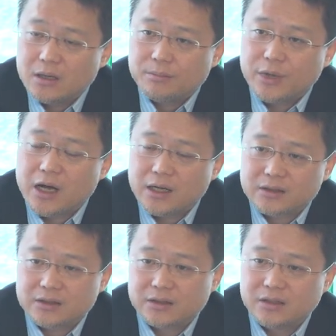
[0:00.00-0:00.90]

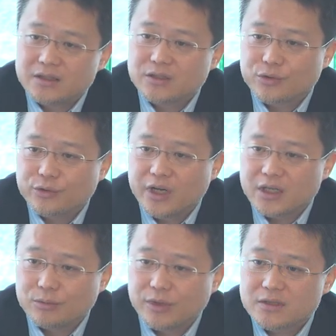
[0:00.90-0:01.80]
But these 2
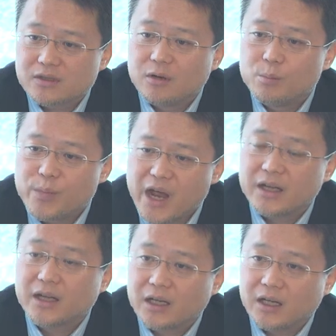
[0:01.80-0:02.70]
years, we saw
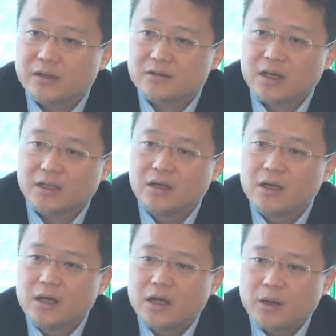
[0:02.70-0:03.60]
many cases that
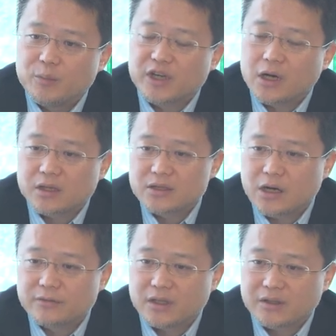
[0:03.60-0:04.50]
because
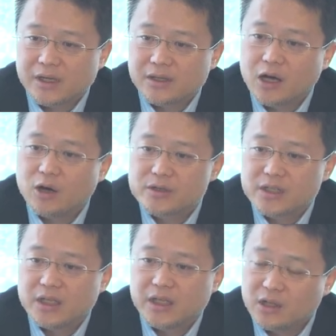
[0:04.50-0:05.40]
of the
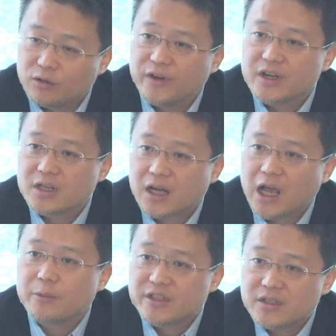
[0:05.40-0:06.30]
technology innovation
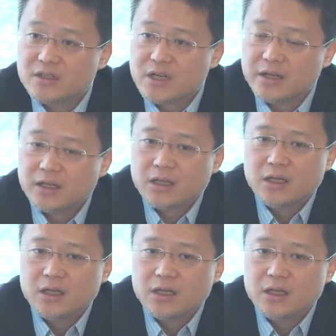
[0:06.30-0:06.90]
happens in China,